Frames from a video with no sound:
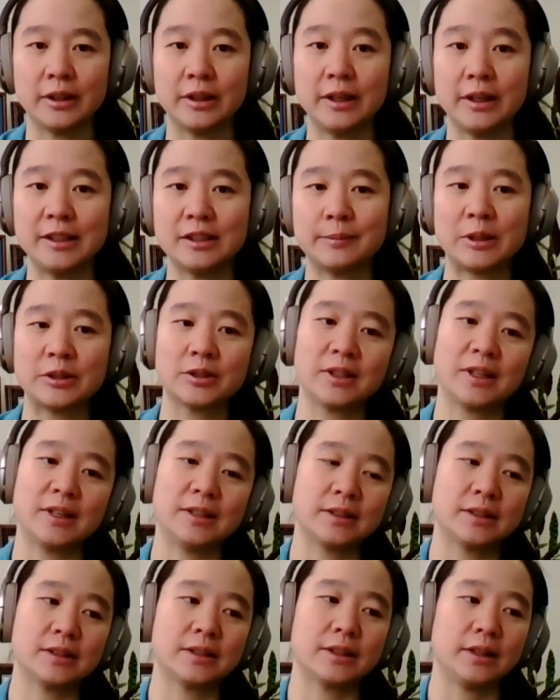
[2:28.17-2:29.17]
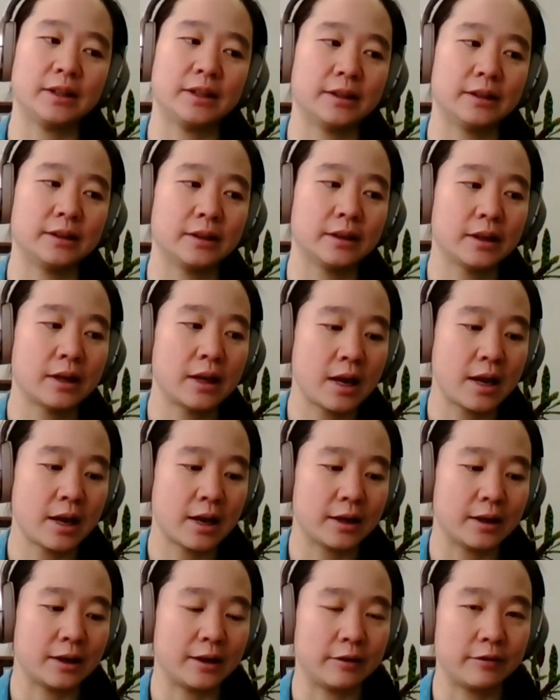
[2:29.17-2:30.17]
and he specializes in
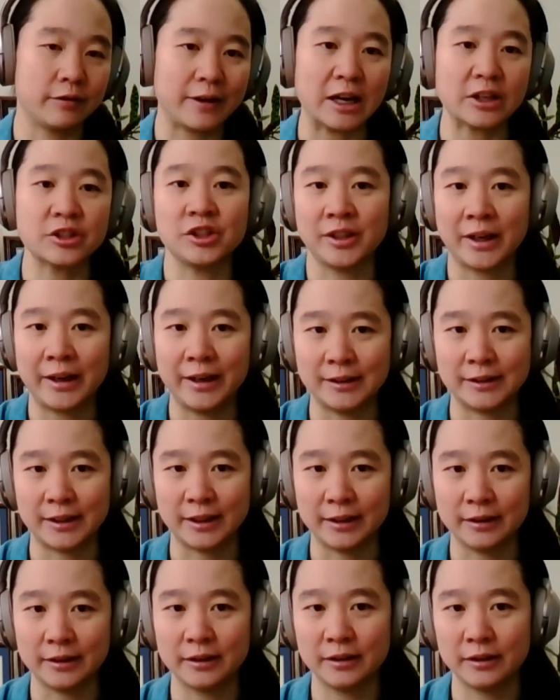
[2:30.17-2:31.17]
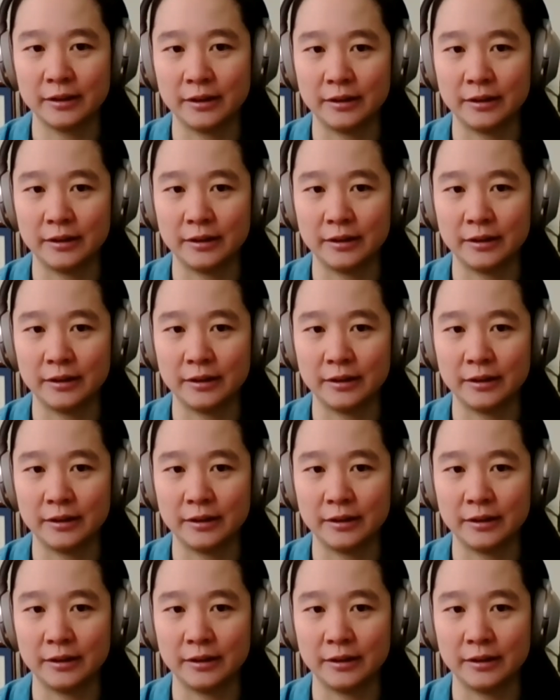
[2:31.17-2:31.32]
fractionating